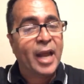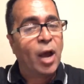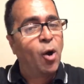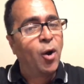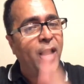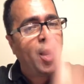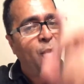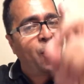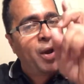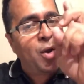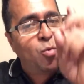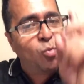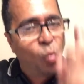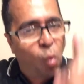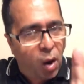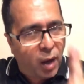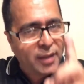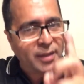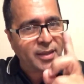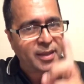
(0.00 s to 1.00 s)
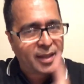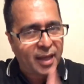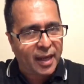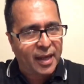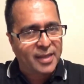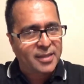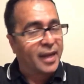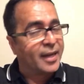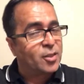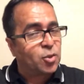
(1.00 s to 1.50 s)
They only win one
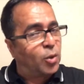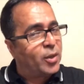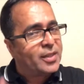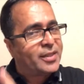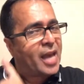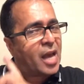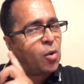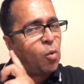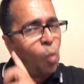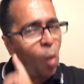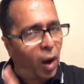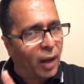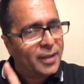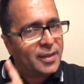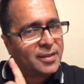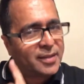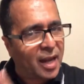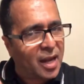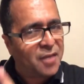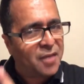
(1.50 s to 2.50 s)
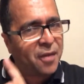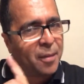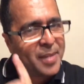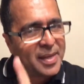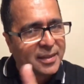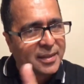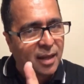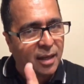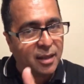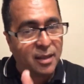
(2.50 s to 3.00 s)
case, and it's only take one thing for
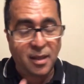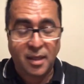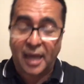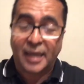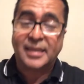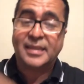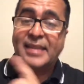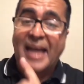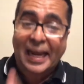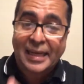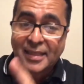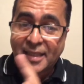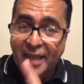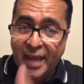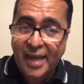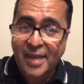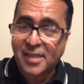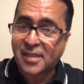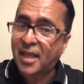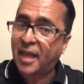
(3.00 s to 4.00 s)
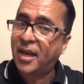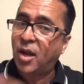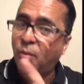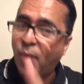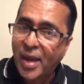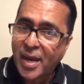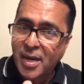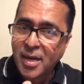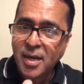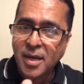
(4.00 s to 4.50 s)
me to learn, and that case that
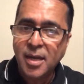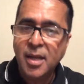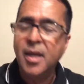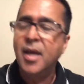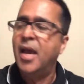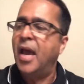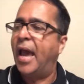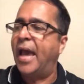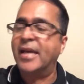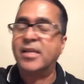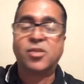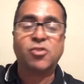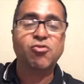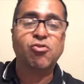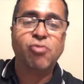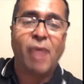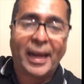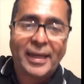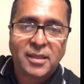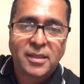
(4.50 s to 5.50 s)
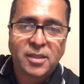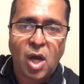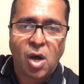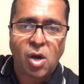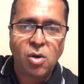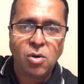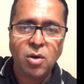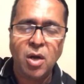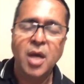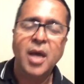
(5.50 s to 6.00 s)
they win is right
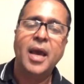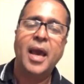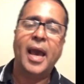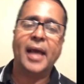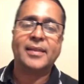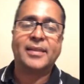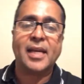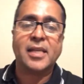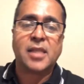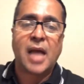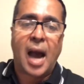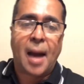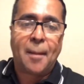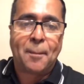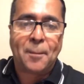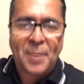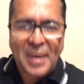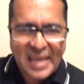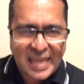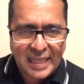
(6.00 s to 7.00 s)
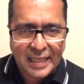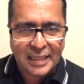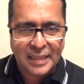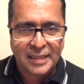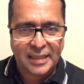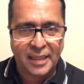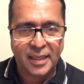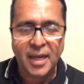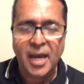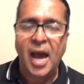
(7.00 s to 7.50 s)
now, it is
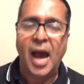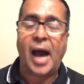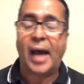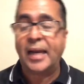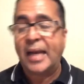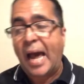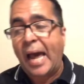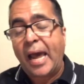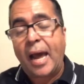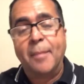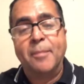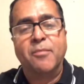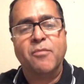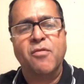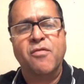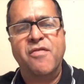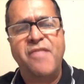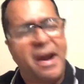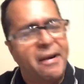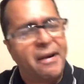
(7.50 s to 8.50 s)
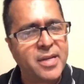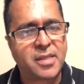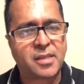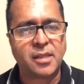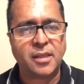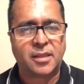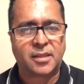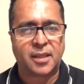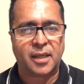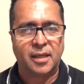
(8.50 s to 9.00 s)
appealed, and I am very
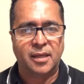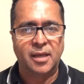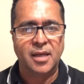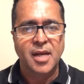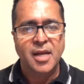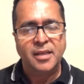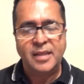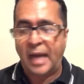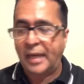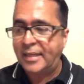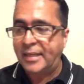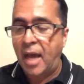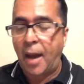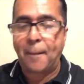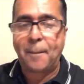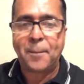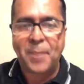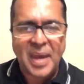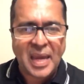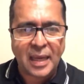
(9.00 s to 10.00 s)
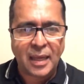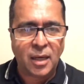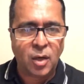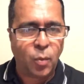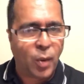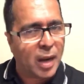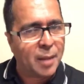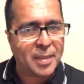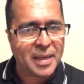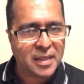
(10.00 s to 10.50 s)
certain that the
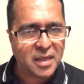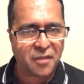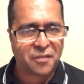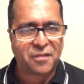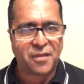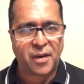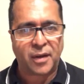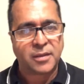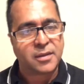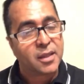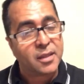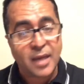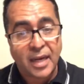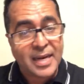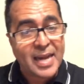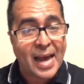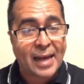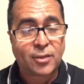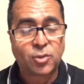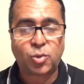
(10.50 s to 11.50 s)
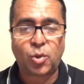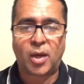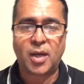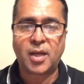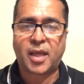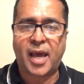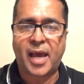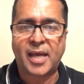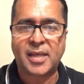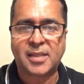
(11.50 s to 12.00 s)
appeal will be different than the
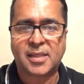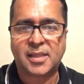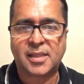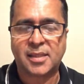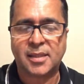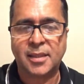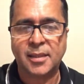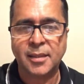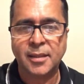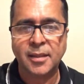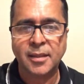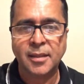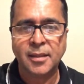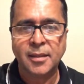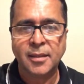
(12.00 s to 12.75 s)
actual case.